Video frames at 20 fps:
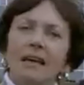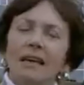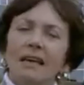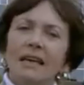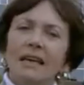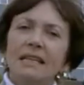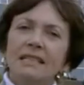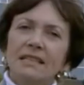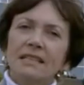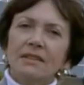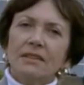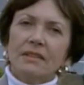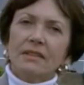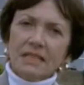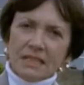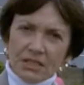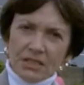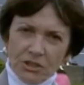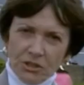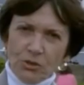It's at
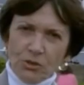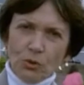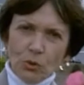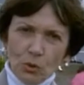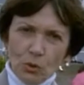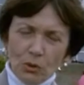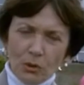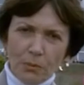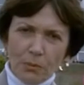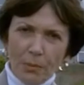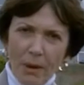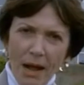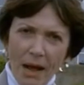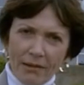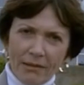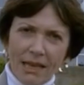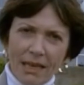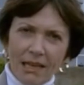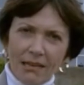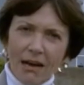this school,
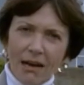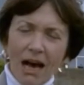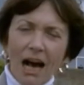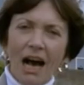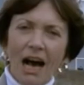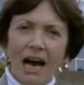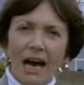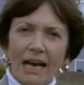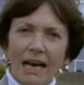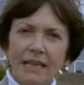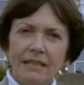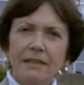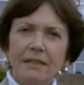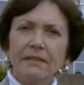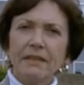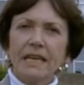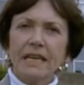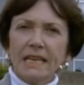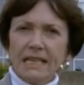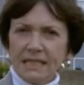Brownlow High,
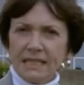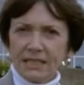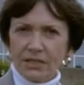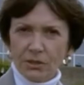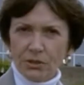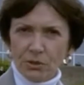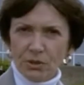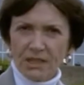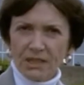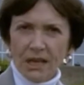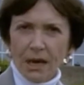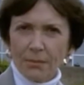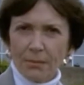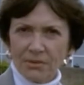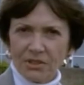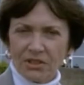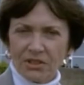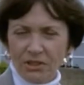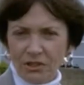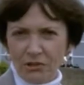that the issues come
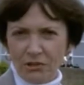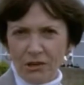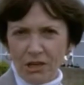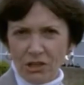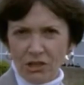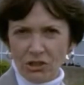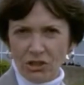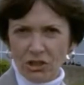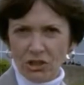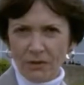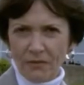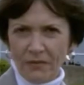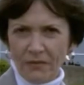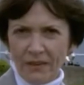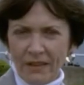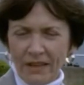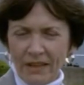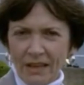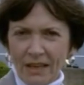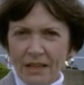to the crunch.
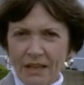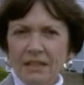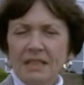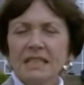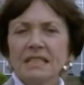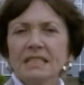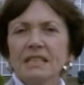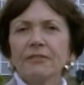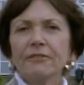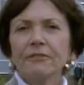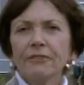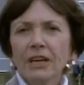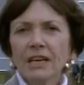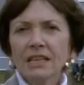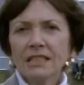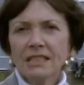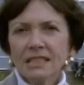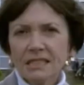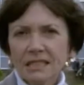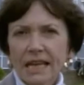This is the
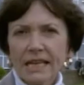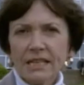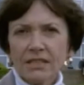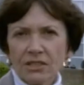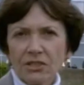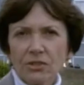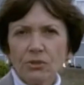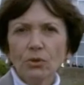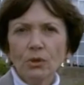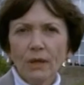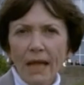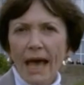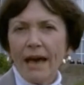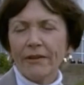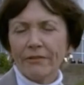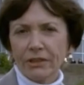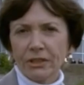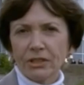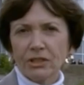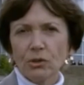first state school
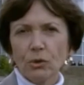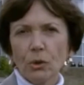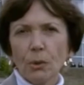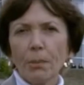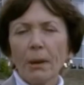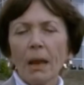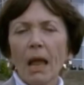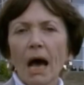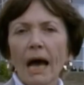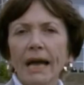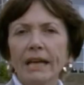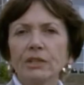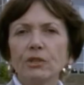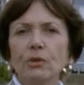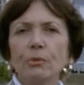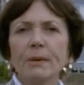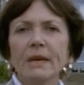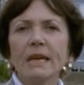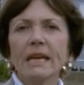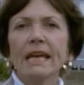ever to apply
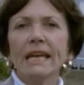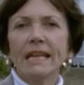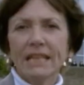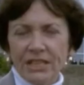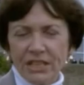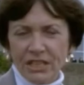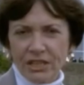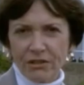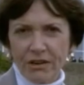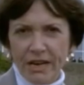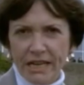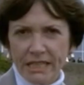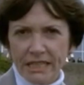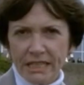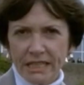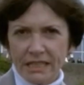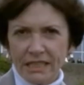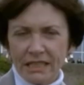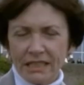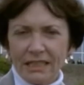to be
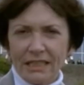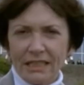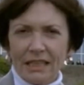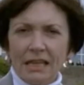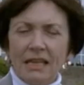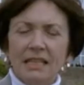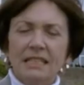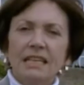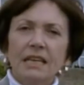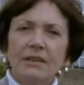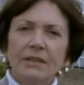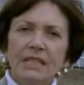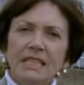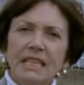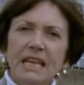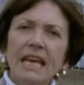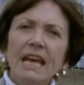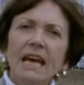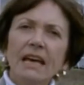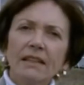integrated. So it's
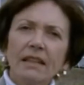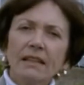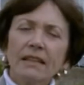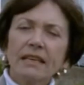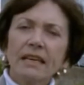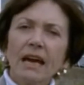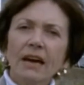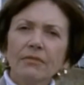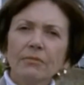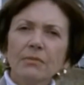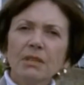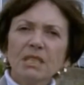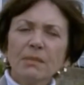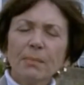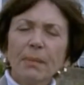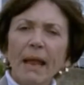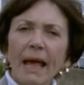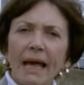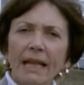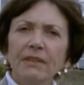here that the government's
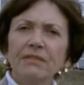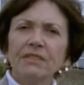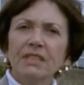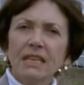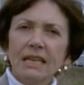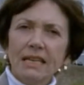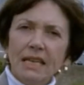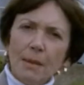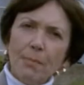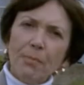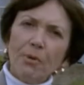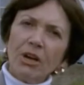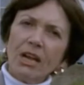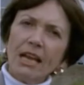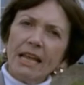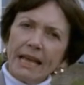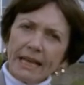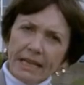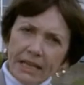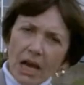plan of
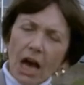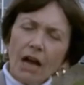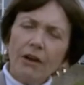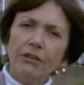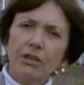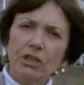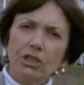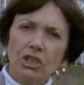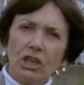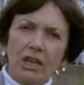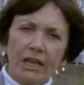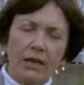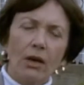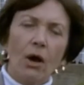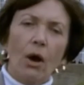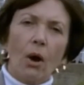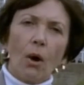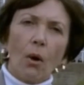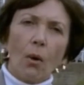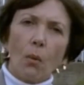deliberately encouraging
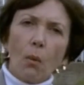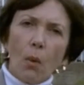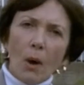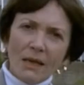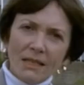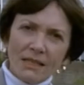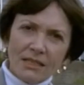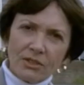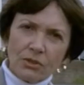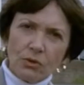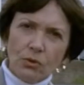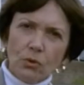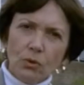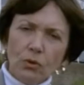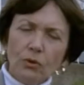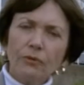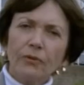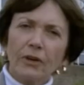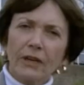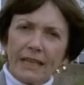one
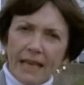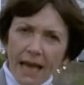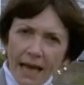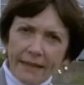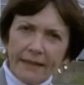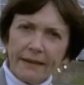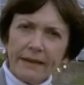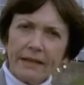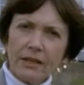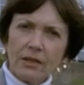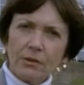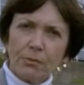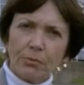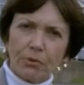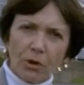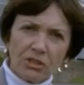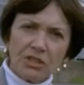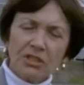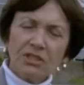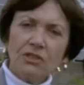school for Catholic and
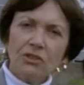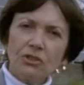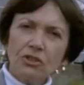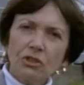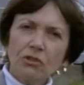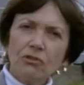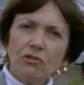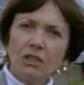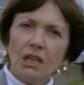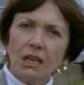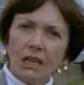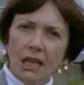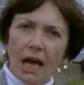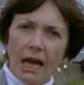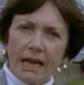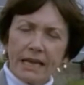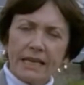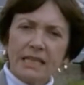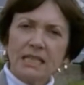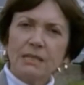Protestant children
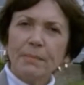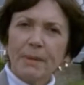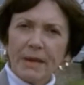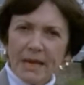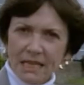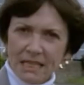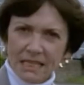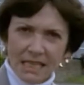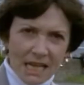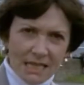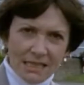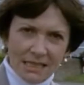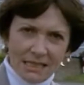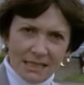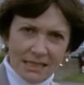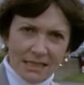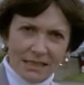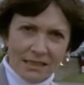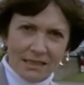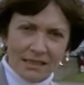alike is being
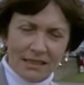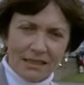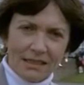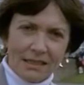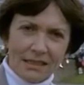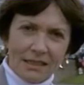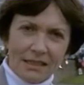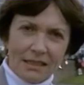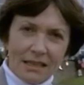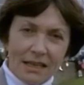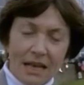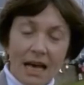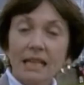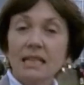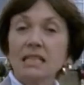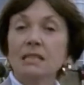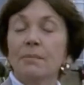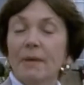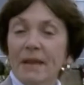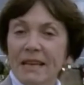tested. And
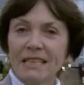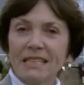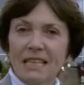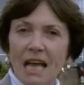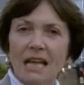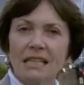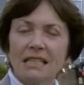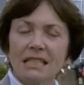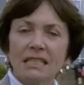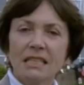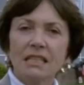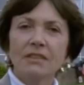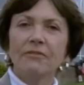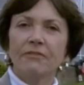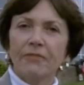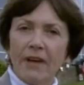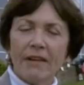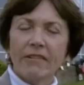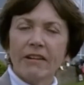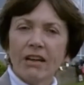it's being tested
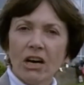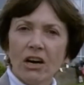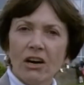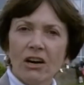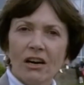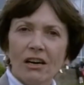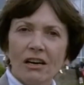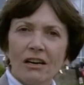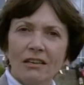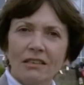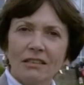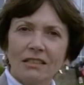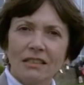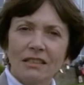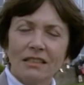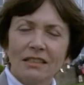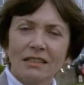very hard.